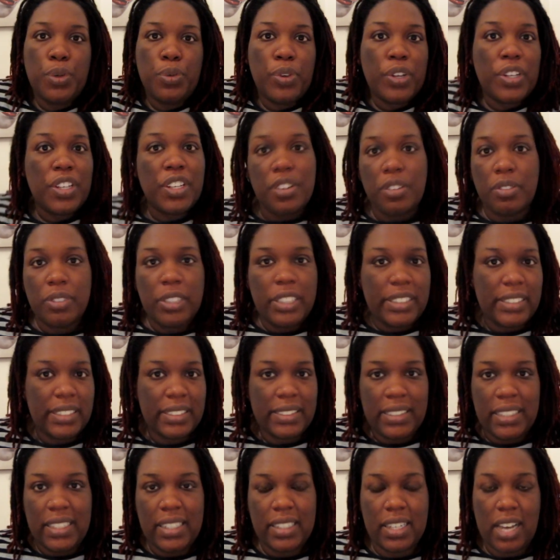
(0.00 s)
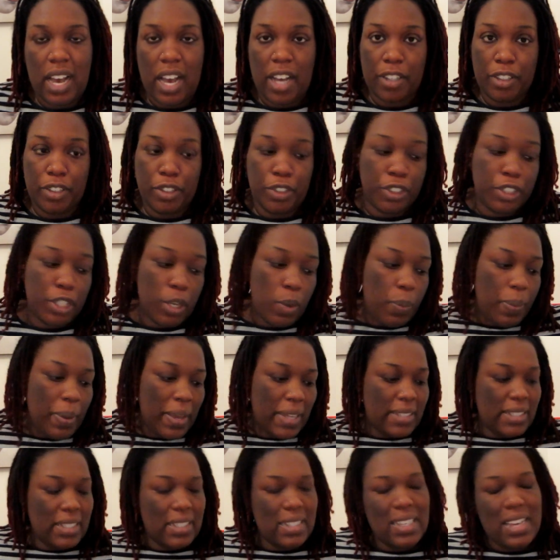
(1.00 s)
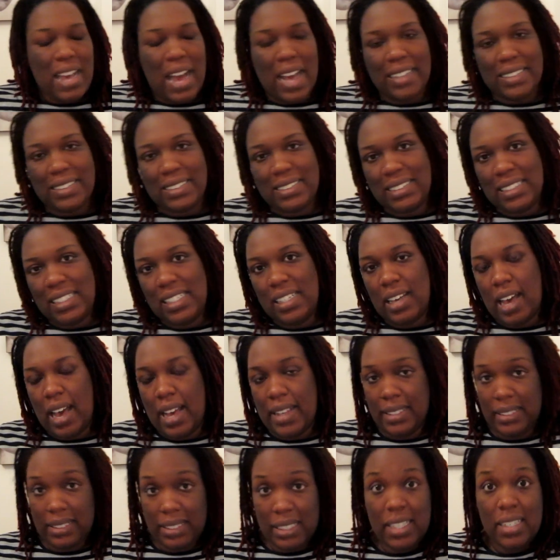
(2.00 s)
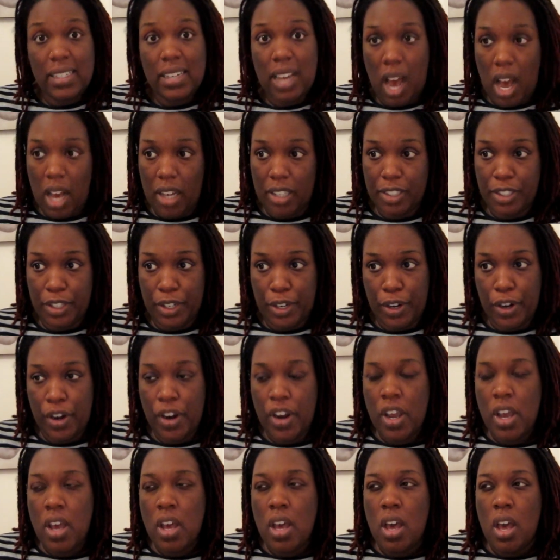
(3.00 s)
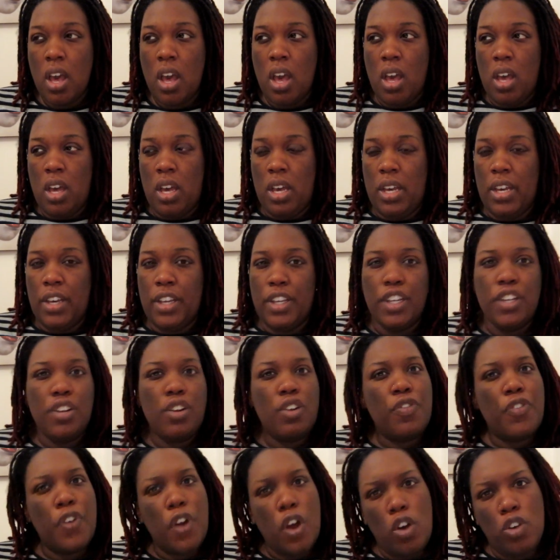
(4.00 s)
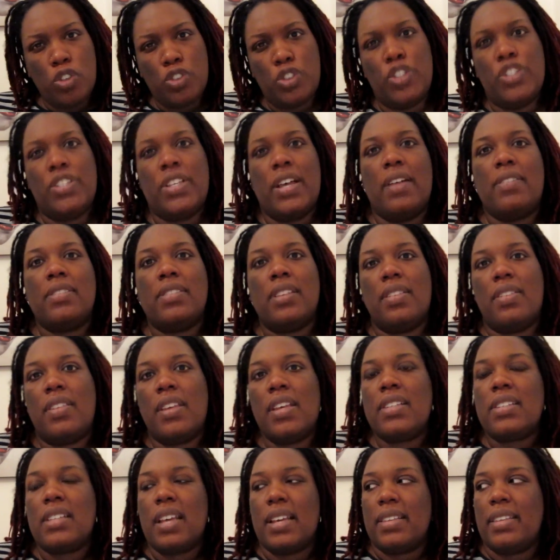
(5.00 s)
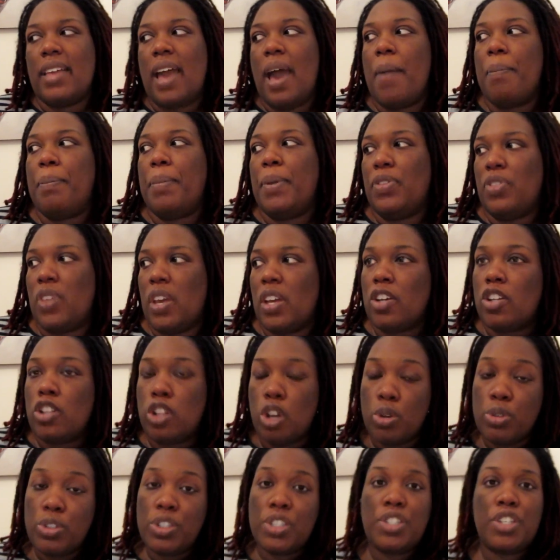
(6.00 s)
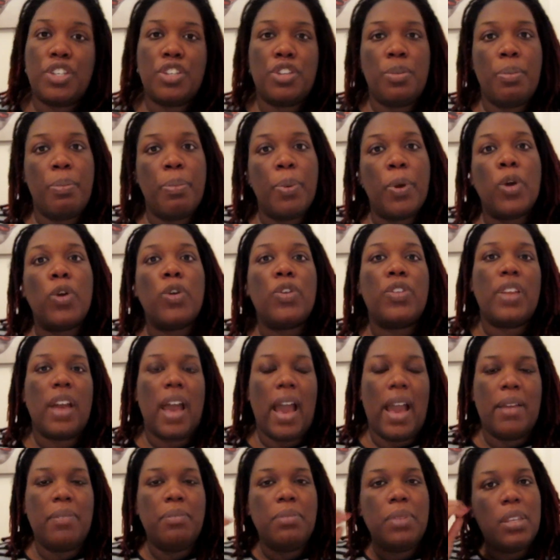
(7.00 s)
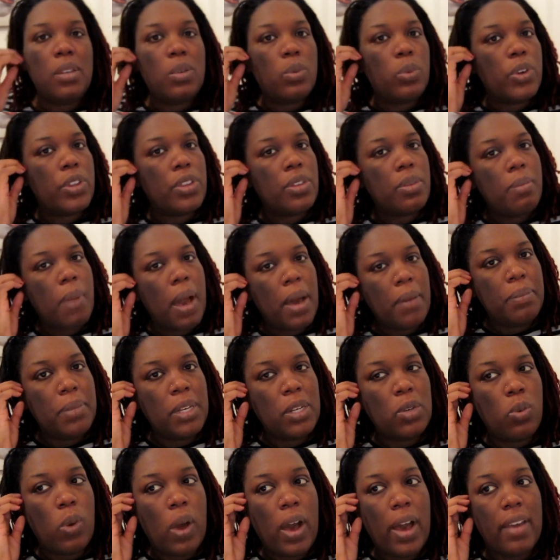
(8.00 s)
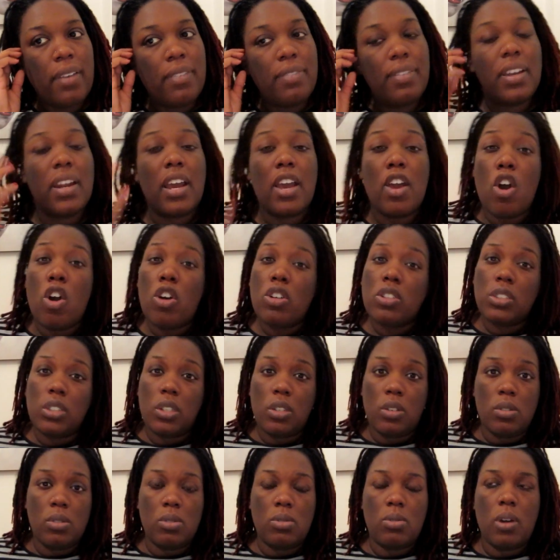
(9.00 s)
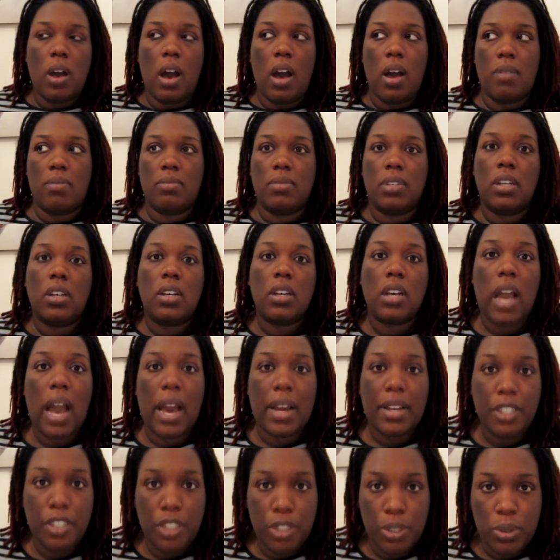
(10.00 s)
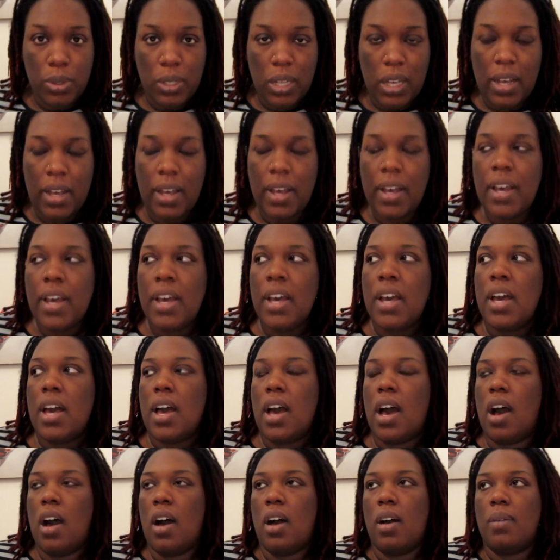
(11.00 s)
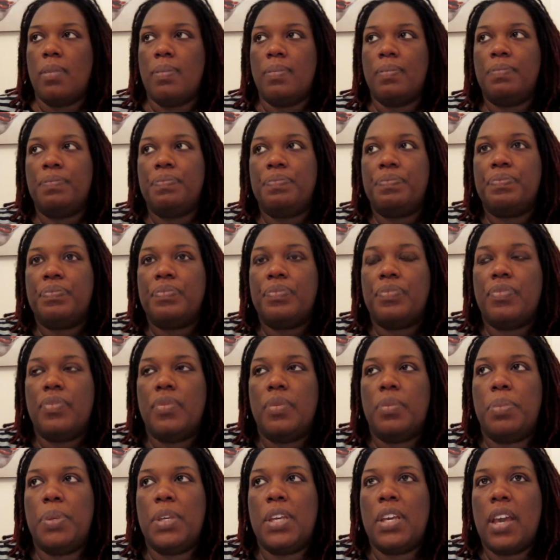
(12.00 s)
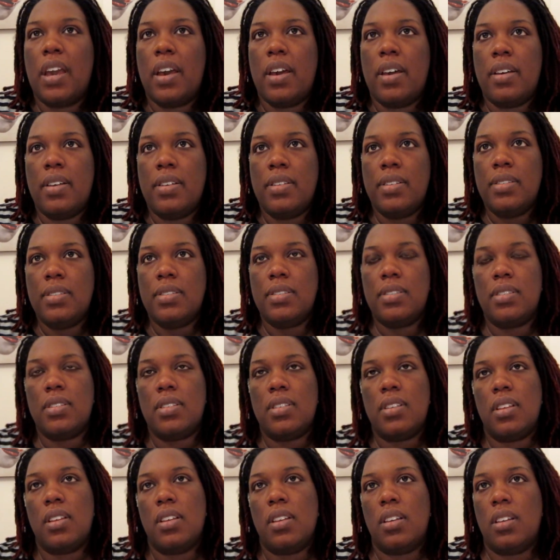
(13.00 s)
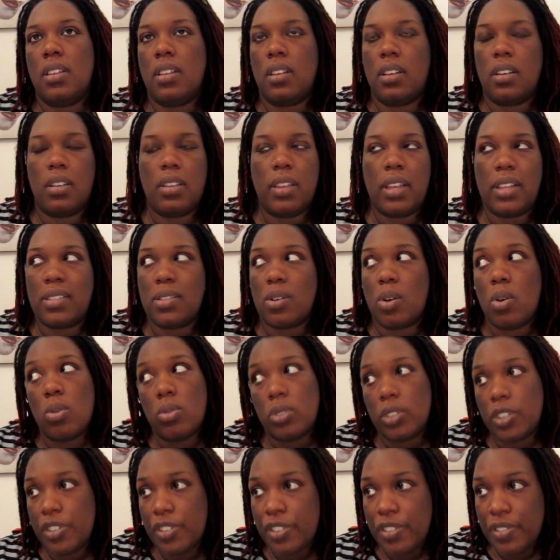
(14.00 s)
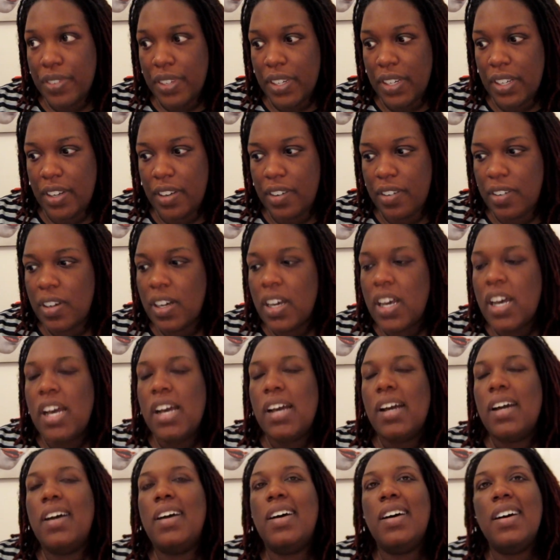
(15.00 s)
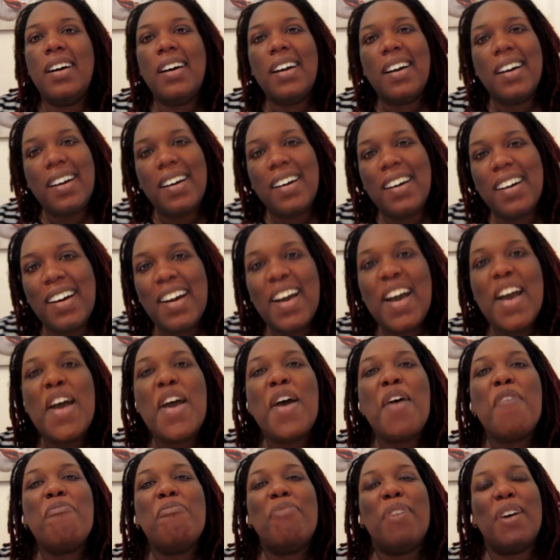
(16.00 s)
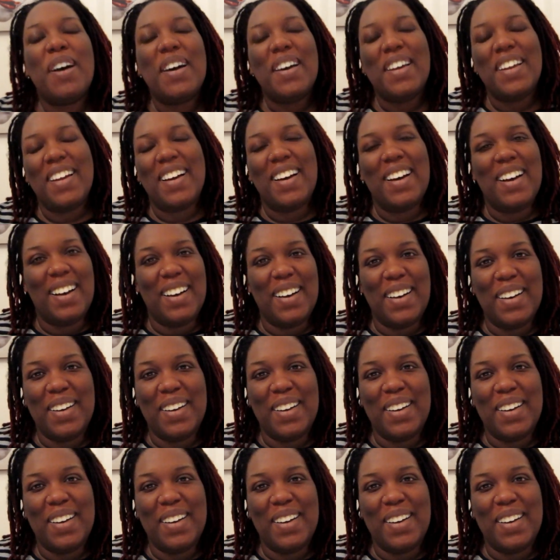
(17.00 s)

really don't need to see a doctor. So basically I see a doctor you know, for ultrasounds and things like that. But then closer to the birth, I meet with midwife. And I also got a doula because that's a whole nother video. But